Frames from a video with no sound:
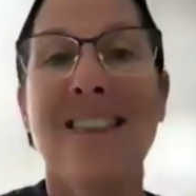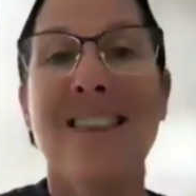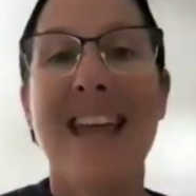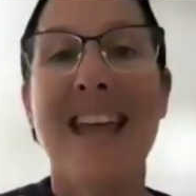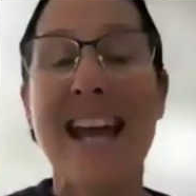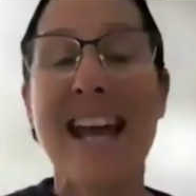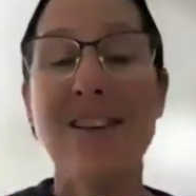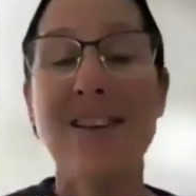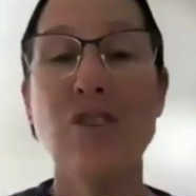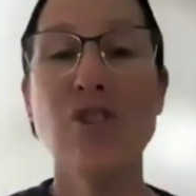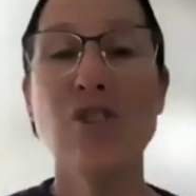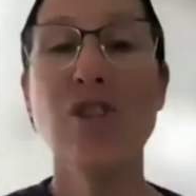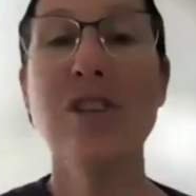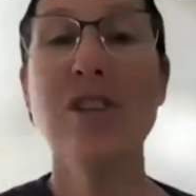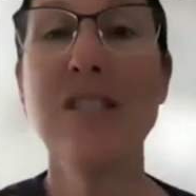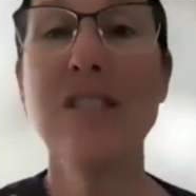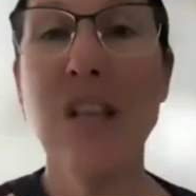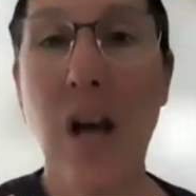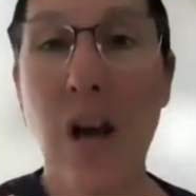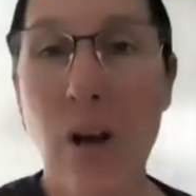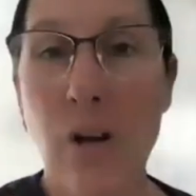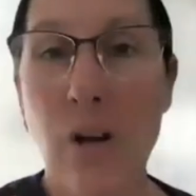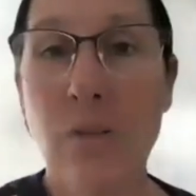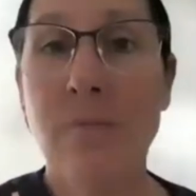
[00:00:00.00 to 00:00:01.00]
thanks,
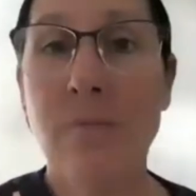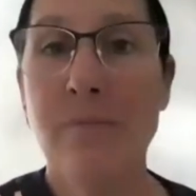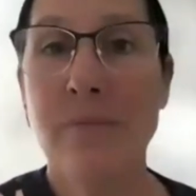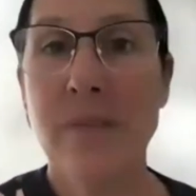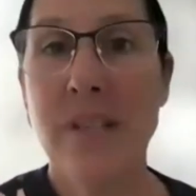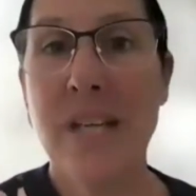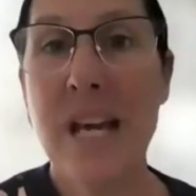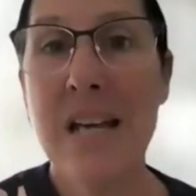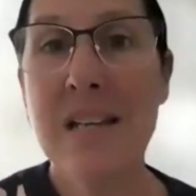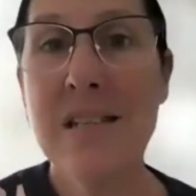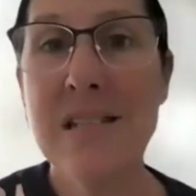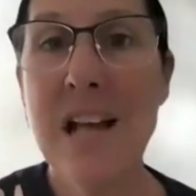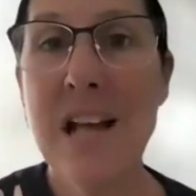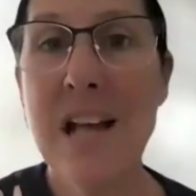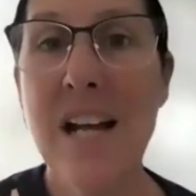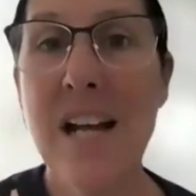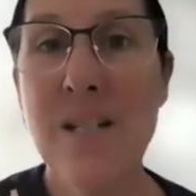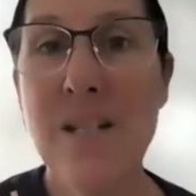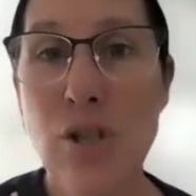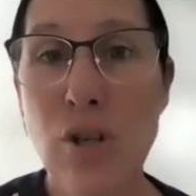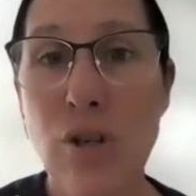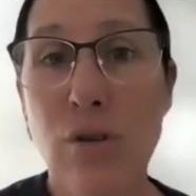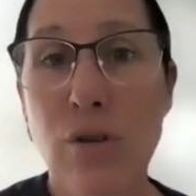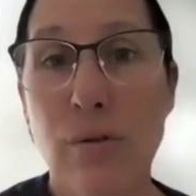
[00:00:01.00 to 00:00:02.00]
Chantel. Yes, I
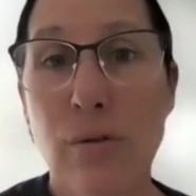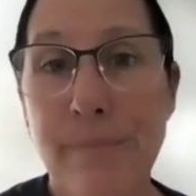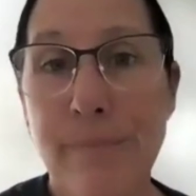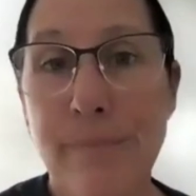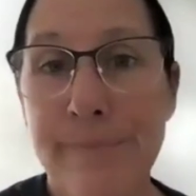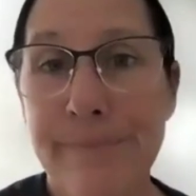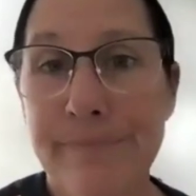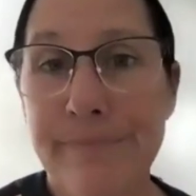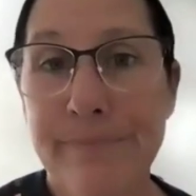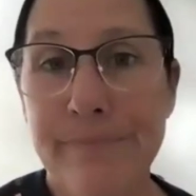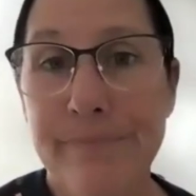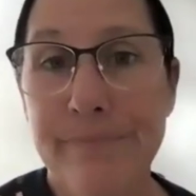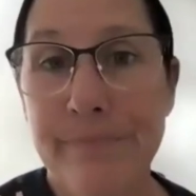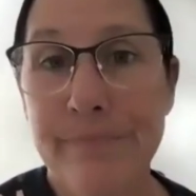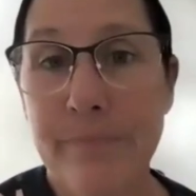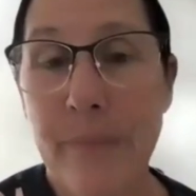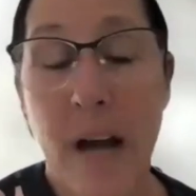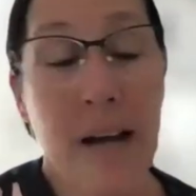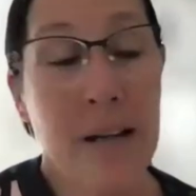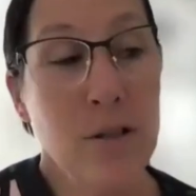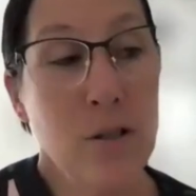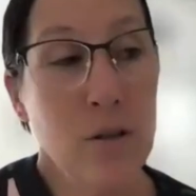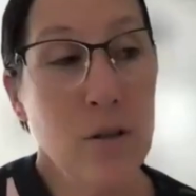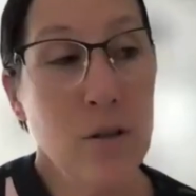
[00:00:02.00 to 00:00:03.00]
do.
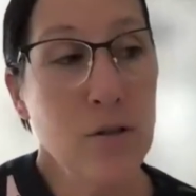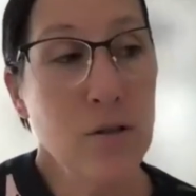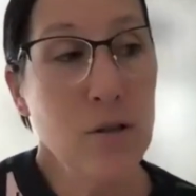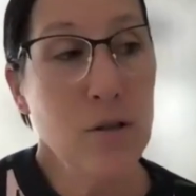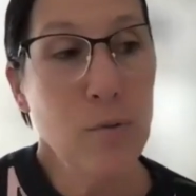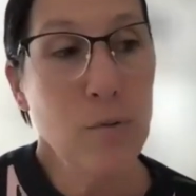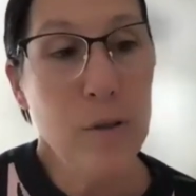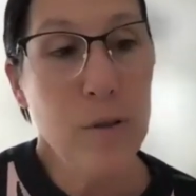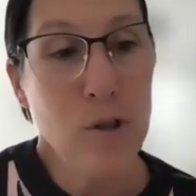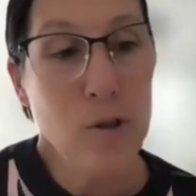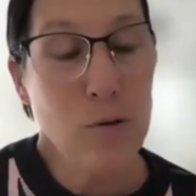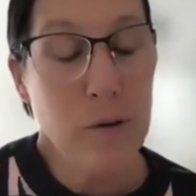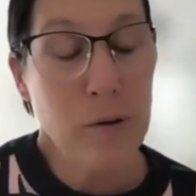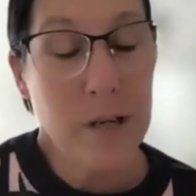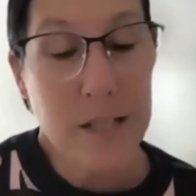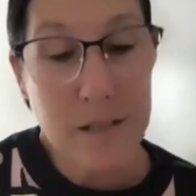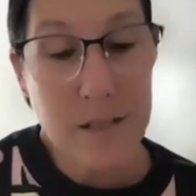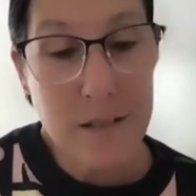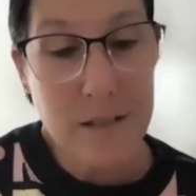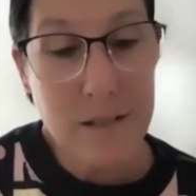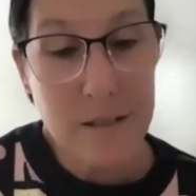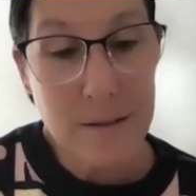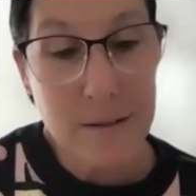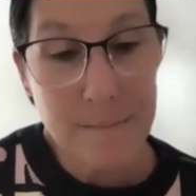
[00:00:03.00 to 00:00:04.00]
I do
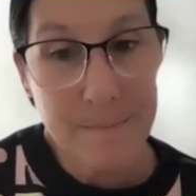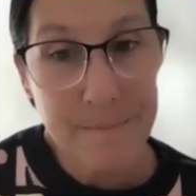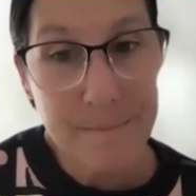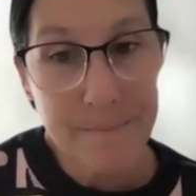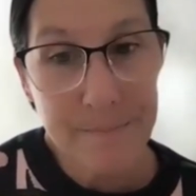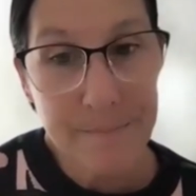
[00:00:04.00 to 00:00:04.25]
retreats.